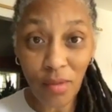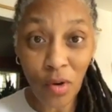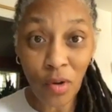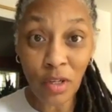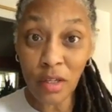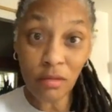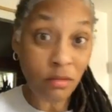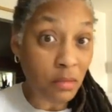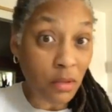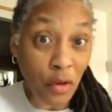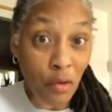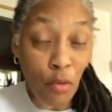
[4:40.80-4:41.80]
or at least
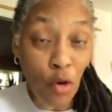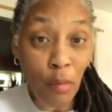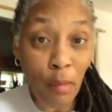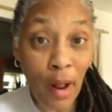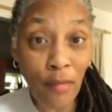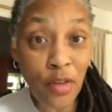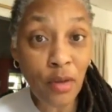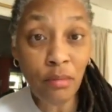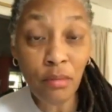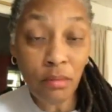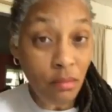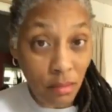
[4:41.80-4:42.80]
learn more about them,
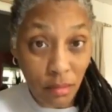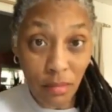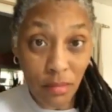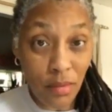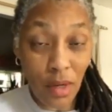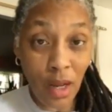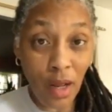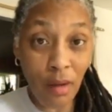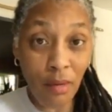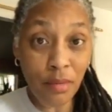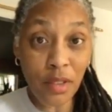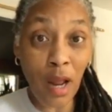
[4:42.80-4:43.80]

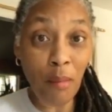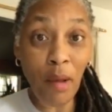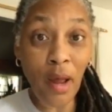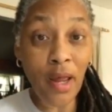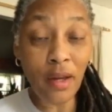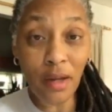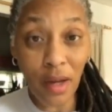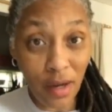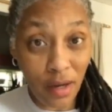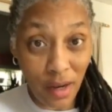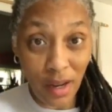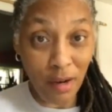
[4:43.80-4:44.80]
stop by
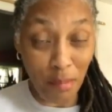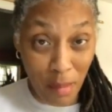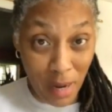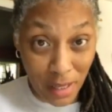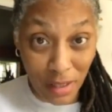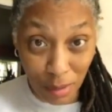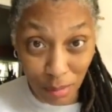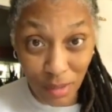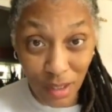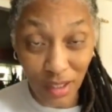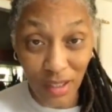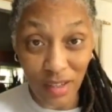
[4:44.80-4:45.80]
and meet them,
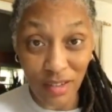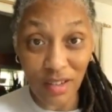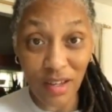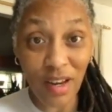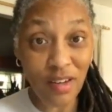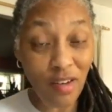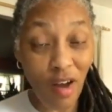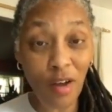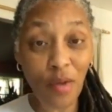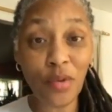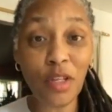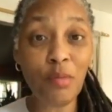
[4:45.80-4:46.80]
at least, and talk
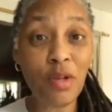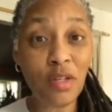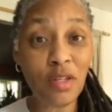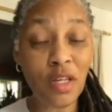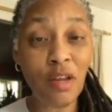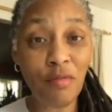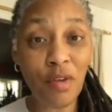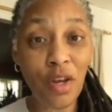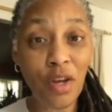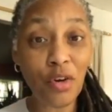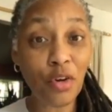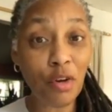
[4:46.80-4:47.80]
with them and see if
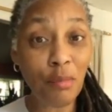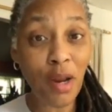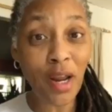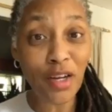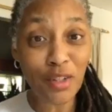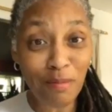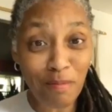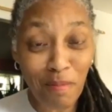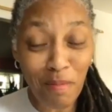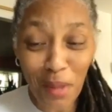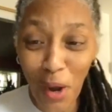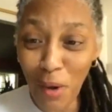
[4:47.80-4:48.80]
you're a good match.
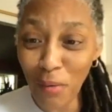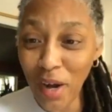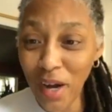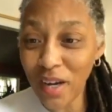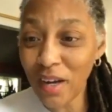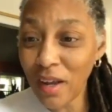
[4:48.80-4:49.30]
All right.